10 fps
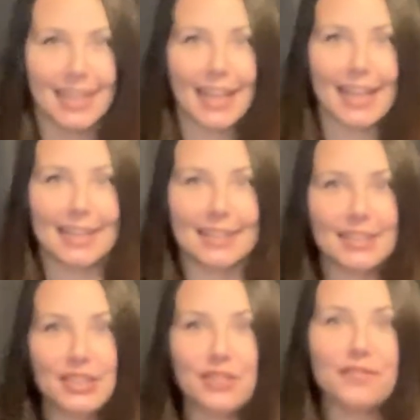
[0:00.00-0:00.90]
and this
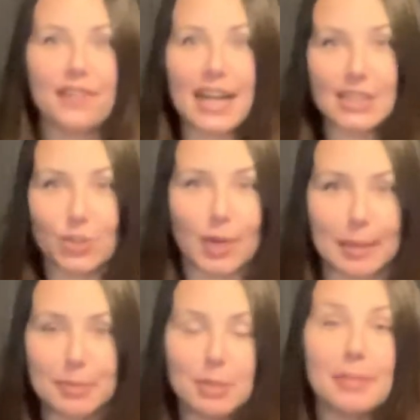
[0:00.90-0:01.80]
is a follow-up
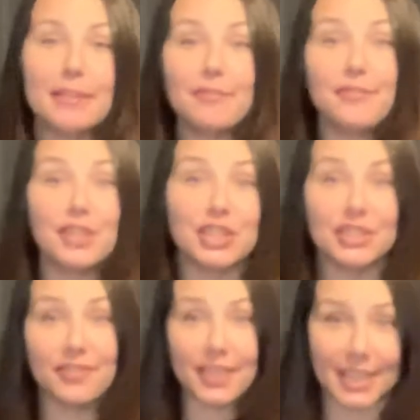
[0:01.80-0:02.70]
to my first
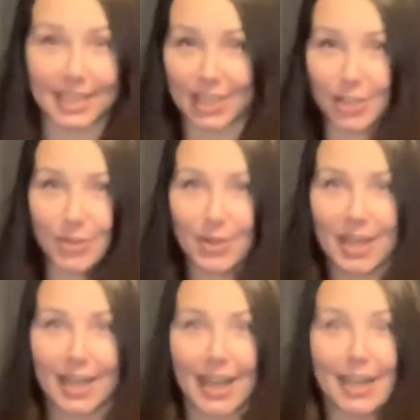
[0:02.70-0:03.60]
video
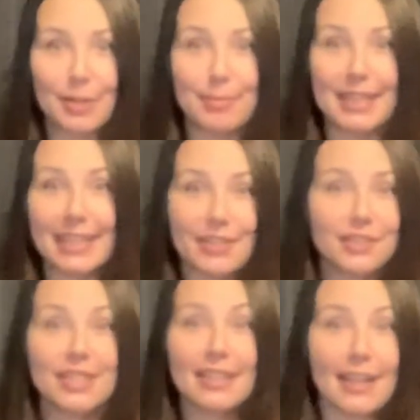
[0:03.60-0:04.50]
on a beginner's
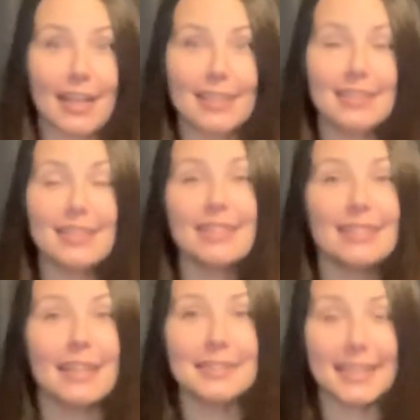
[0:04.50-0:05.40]
guide to
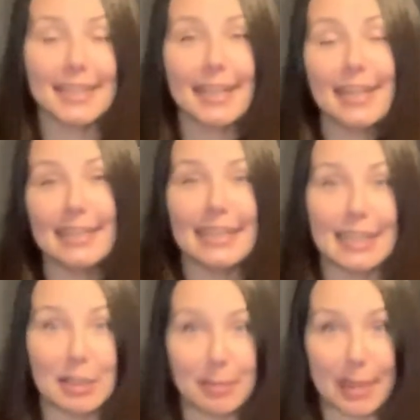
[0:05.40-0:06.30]
selling on
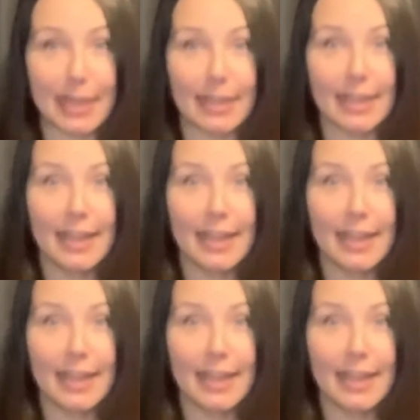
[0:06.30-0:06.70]
eBay.